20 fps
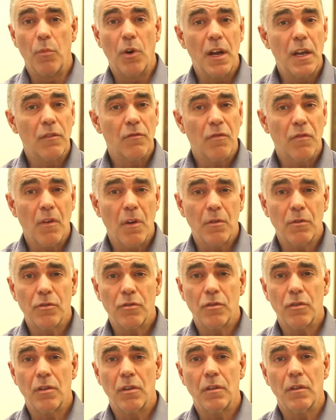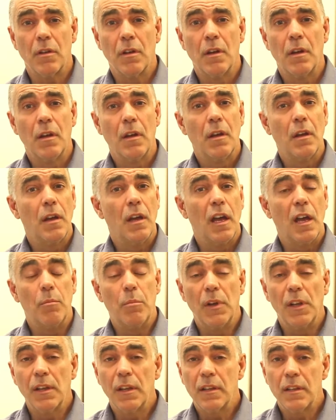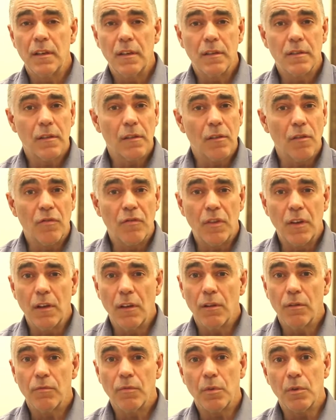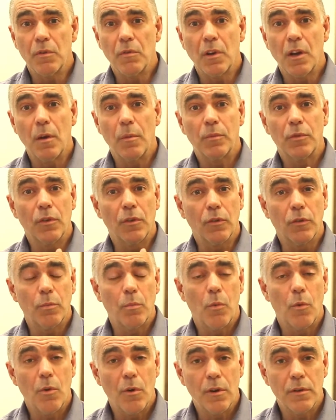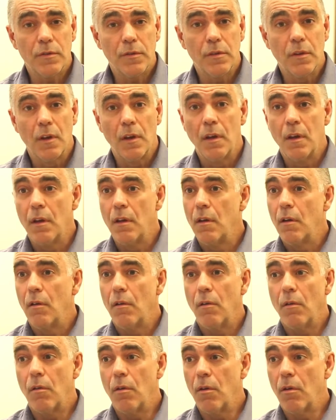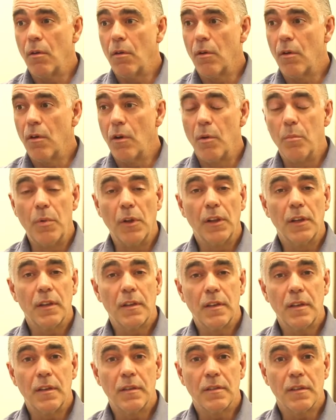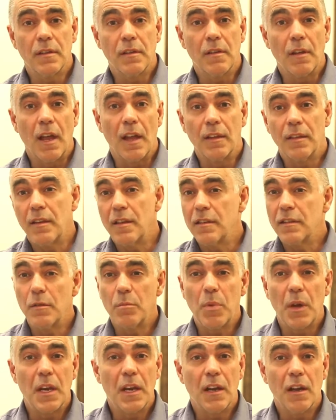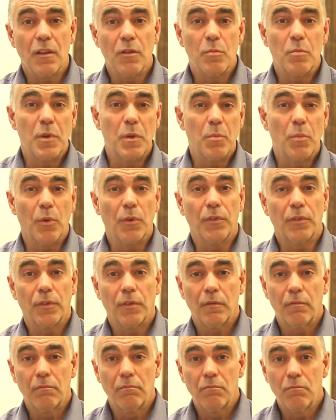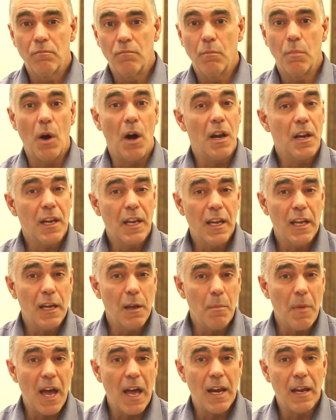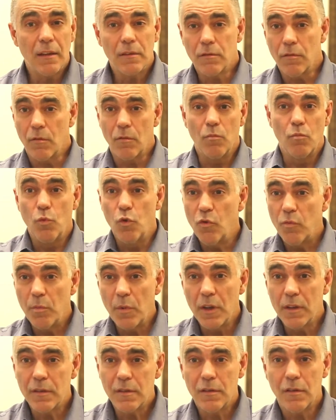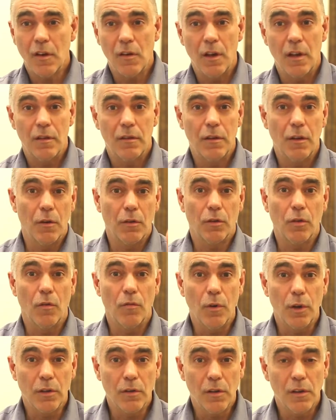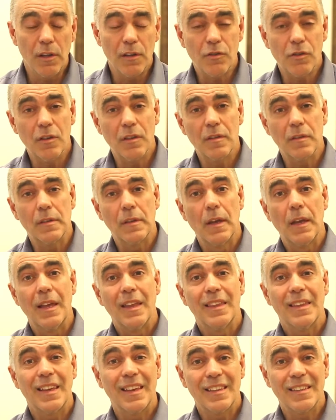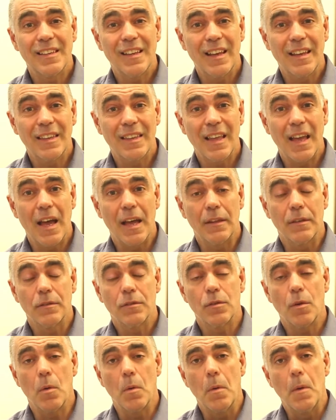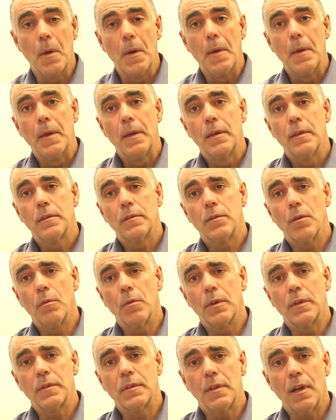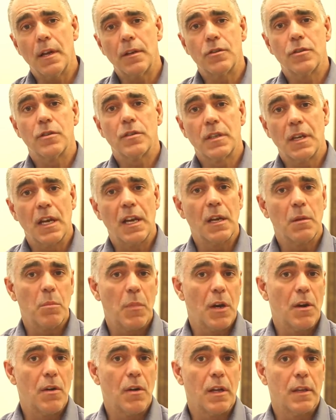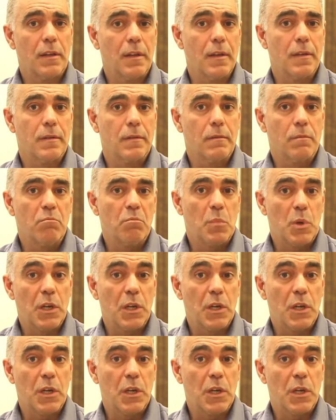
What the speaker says: brain function, abilities in the field when it comes to sports, or abilities in anticipating other people's body kinematics or movements to avoid collisions, things like that. So it's not just getting better at this